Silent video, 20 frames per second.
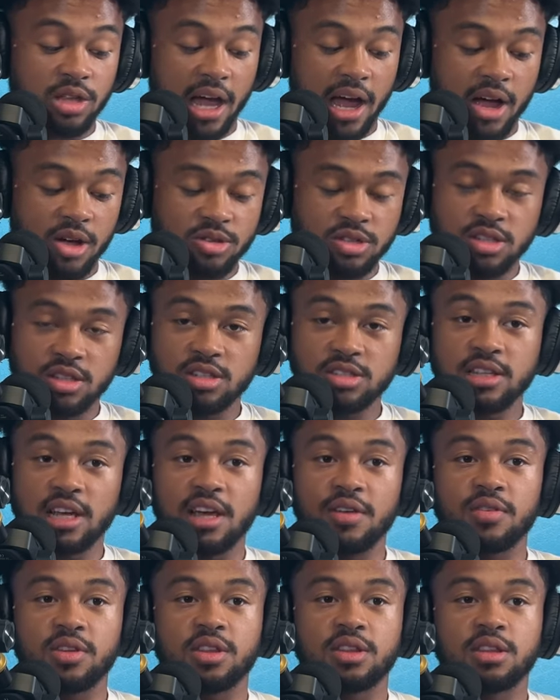thousand. That's
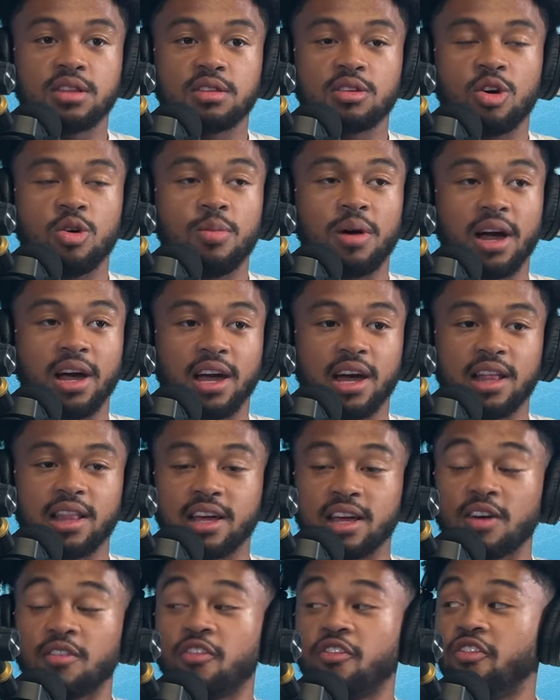not even. Oh my god!
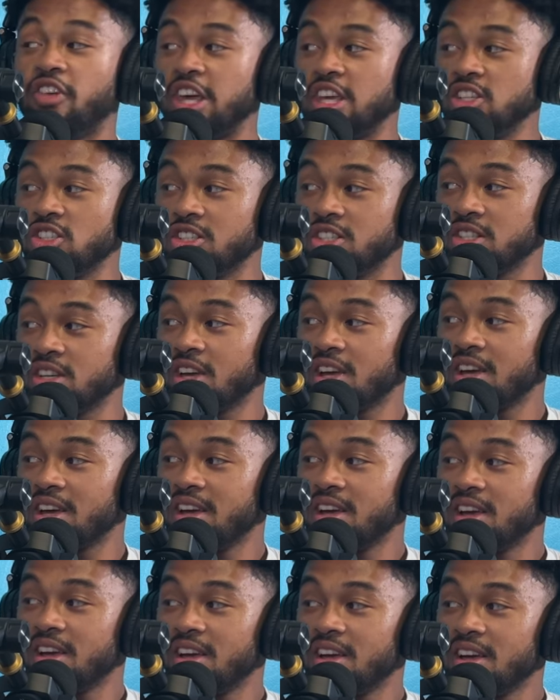Like a fish.
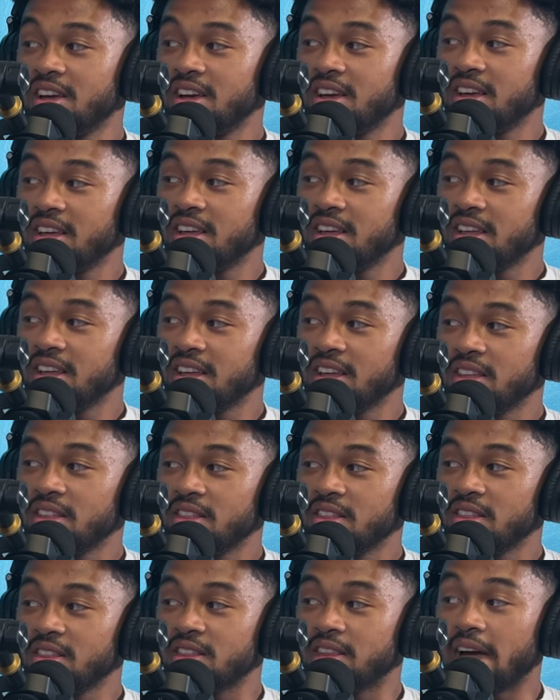
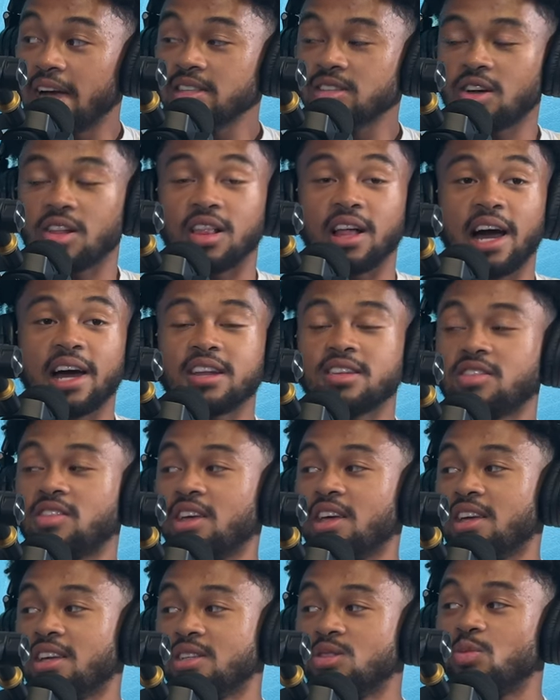That's yeah. a lot of
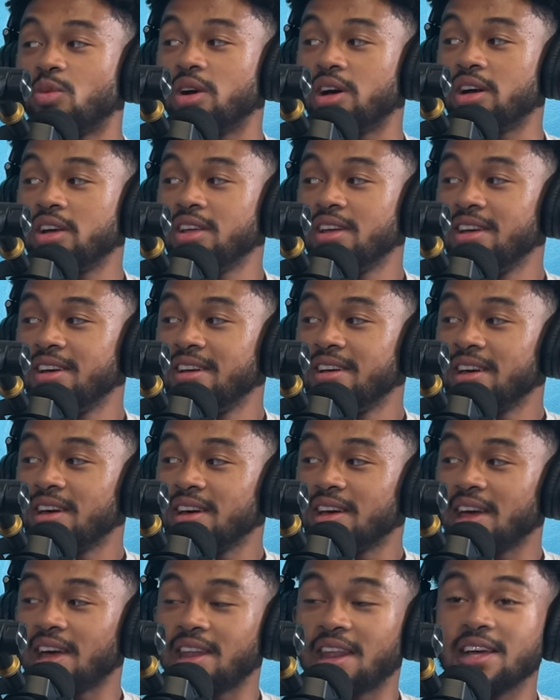things, bro.
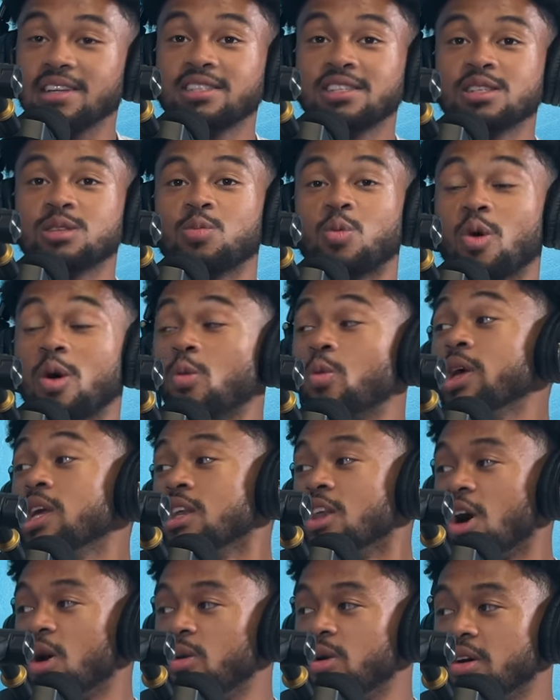And that's just what we
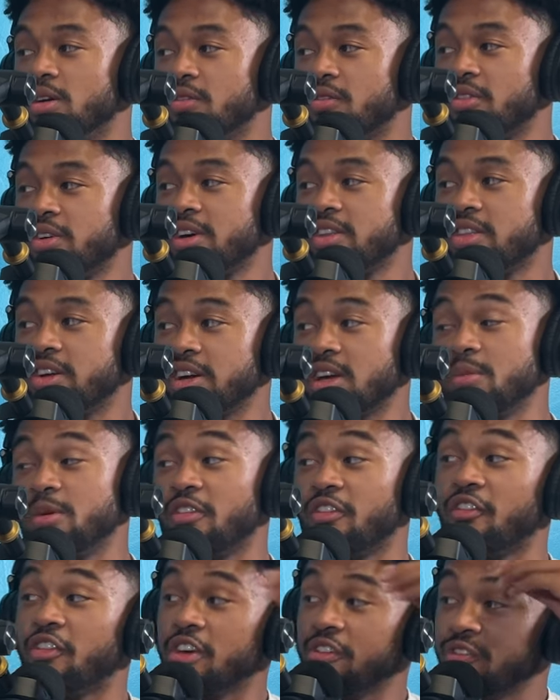know of. Yeah. There could
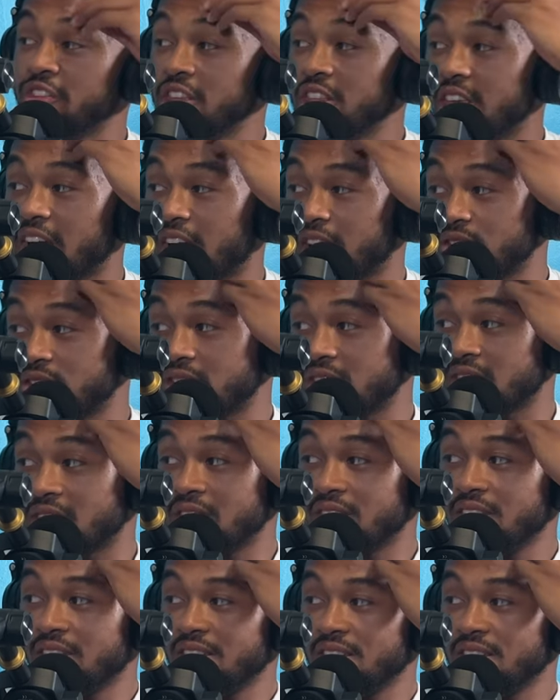be fifty thousand.